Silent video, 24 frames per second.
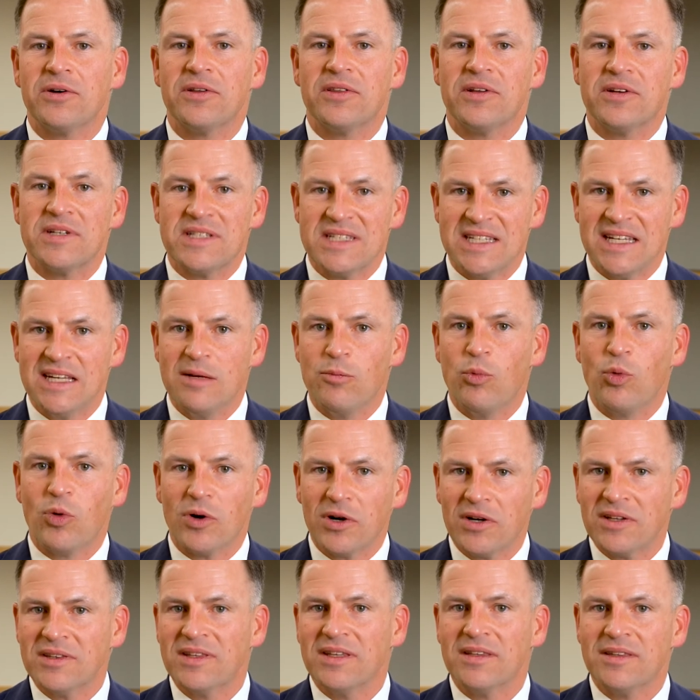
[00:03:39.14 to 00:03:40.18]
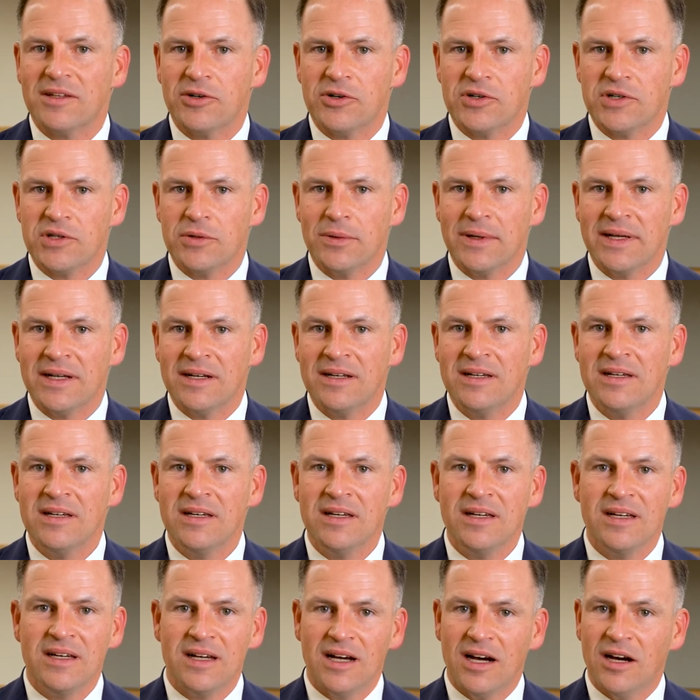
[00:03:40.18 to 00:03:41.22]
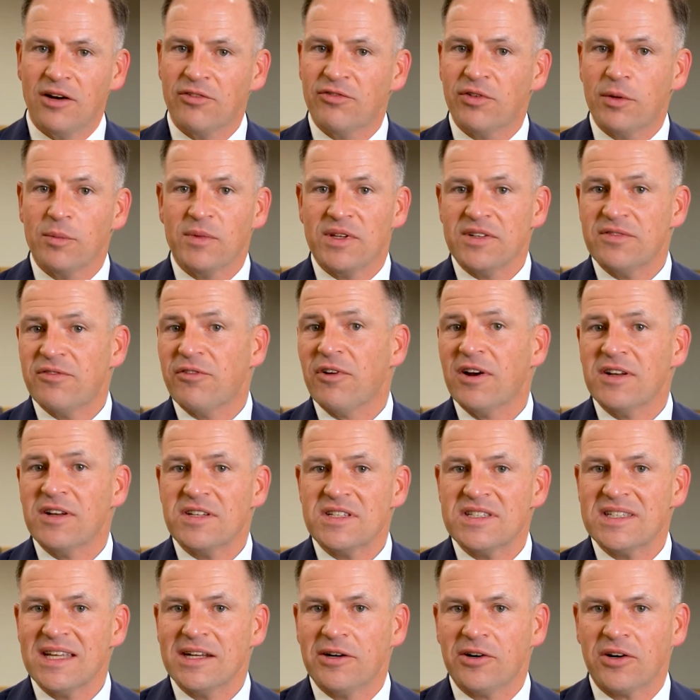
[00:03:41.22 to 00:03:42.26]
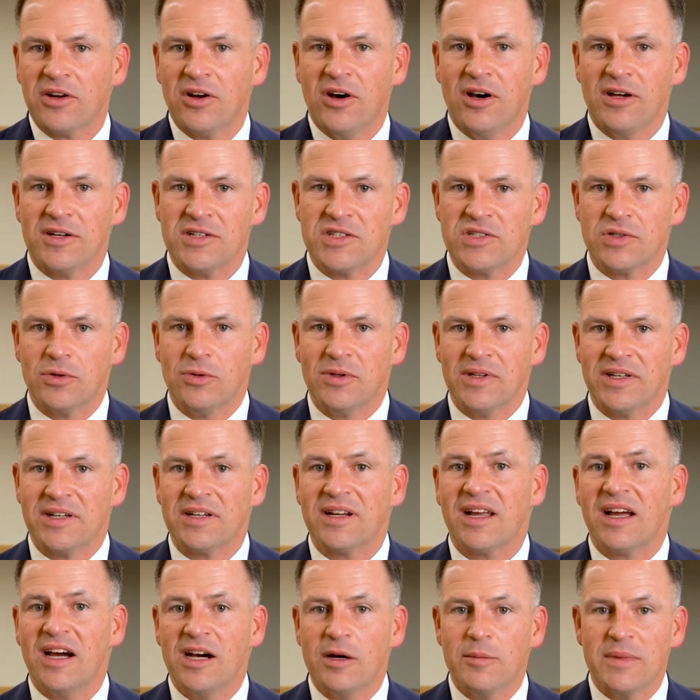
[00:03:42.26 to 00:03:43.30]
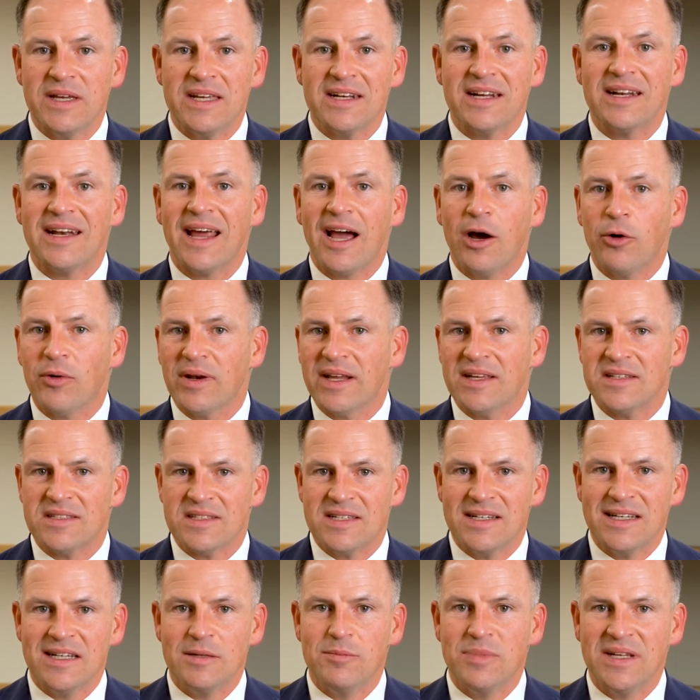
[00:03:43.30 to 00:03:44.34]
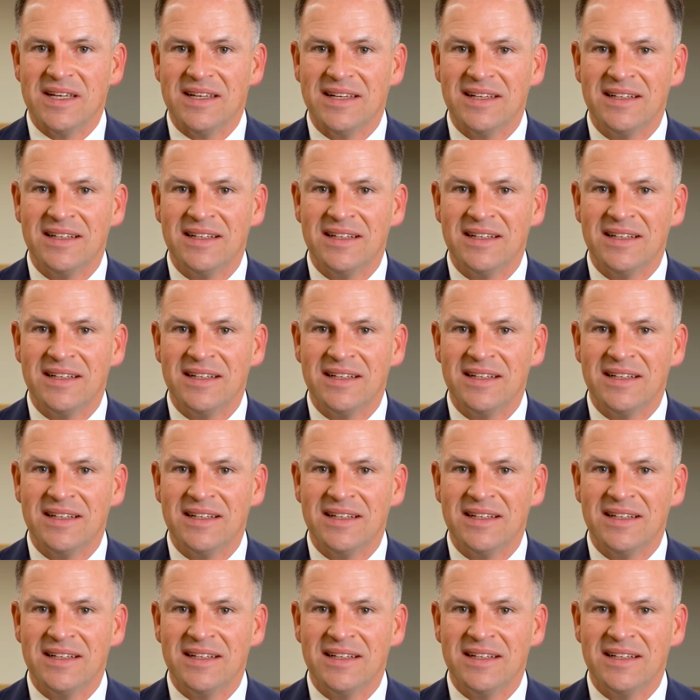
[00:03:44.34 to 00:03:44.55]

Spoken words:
their teamwork that they're doing from the front center console and come in and out as need be.